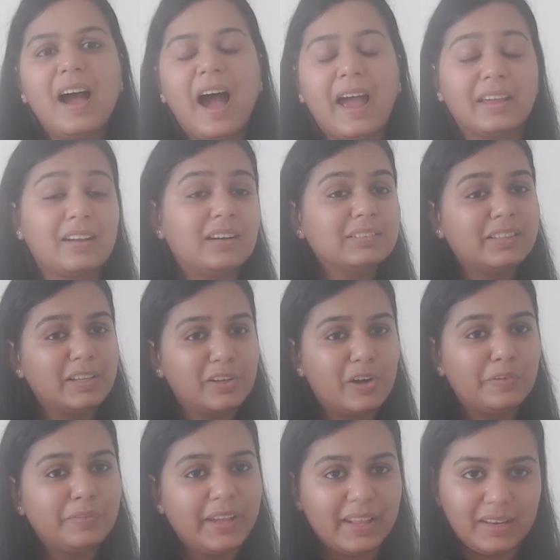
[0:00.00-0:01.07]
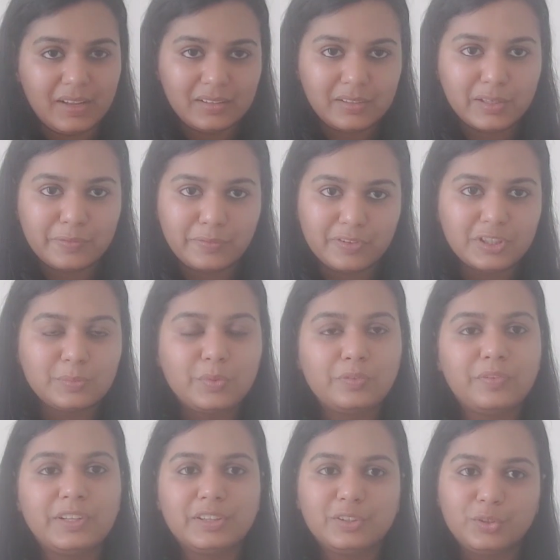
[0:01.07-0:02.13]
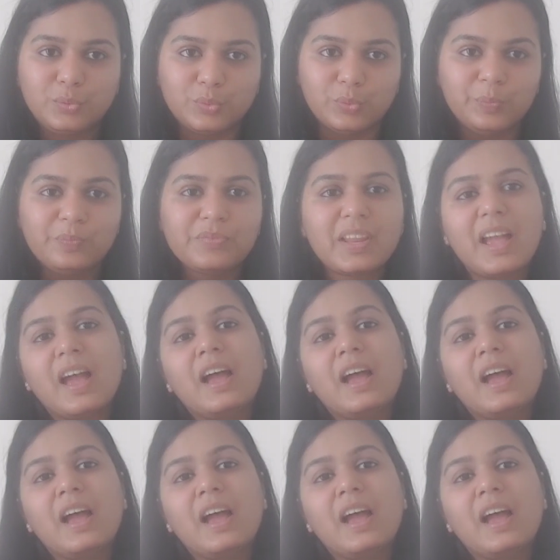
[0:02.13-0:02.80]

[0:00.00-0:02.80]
I can't think of any other difference between the two.